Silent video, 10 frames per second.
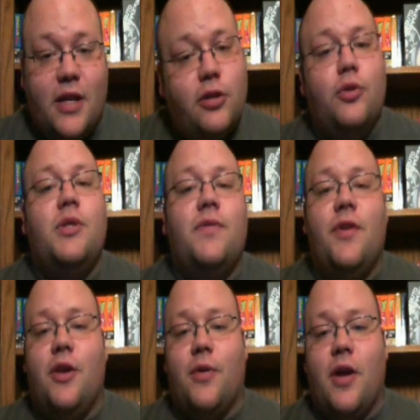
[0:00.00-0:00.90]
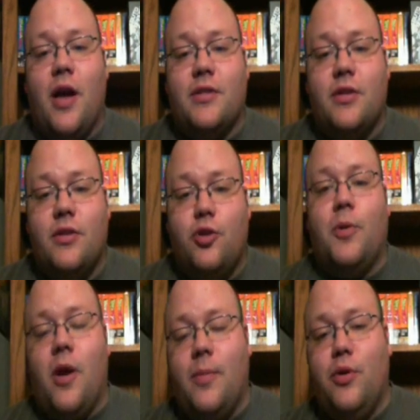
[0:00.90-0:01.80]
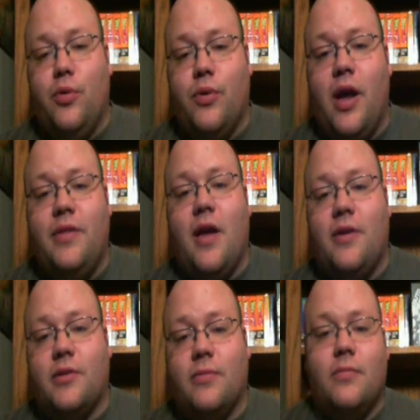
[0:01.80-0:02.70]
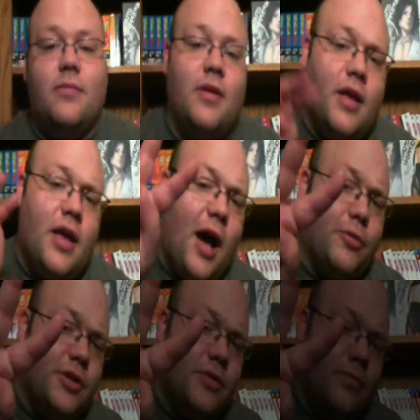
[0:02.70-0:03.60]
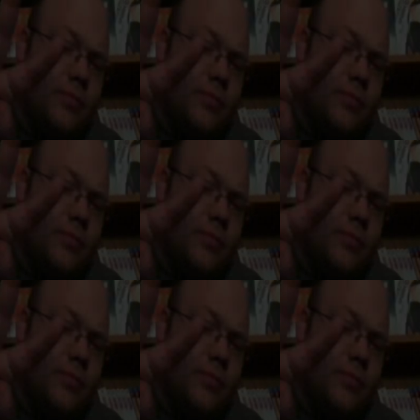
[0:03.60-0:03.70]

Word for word: That concludes this video, guys. Super Kami Guru 9000. Out.